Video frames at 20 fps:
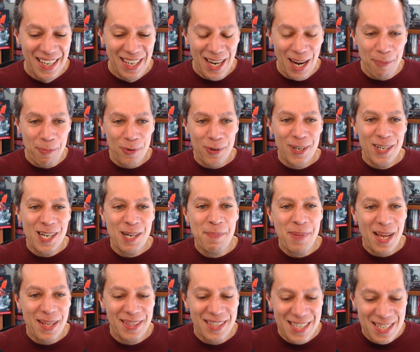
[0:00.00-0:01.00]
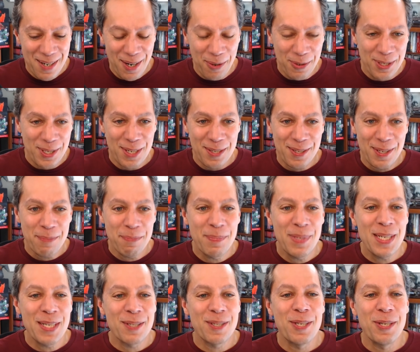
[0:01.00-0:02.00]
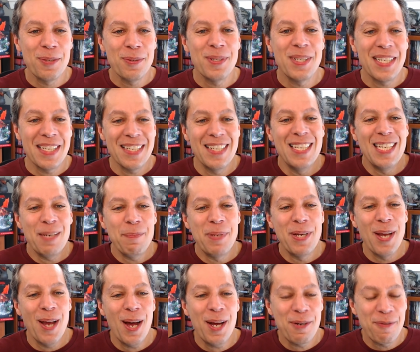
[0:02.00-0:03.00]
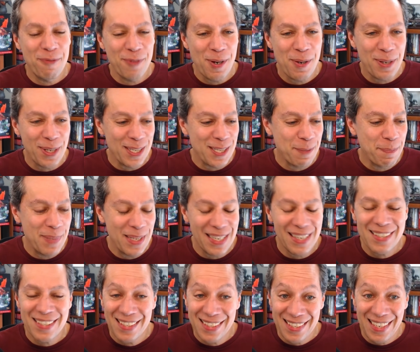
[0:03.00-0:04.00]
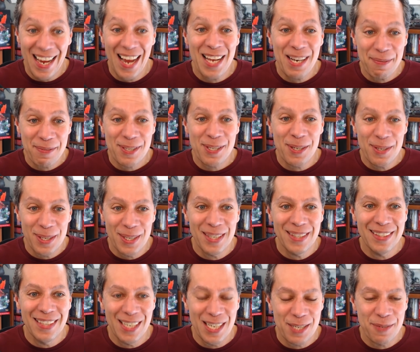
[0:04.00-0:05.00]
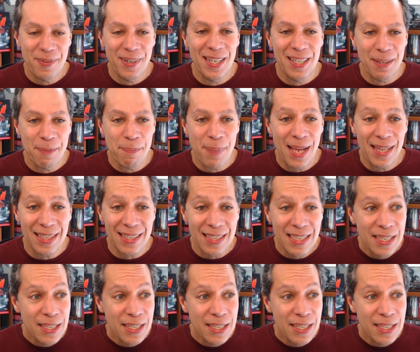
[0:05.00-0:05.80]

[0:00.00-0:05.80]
I'm worried about the ecosystem being too D&D Beyond focused because it's kind of so good that it's very compelling.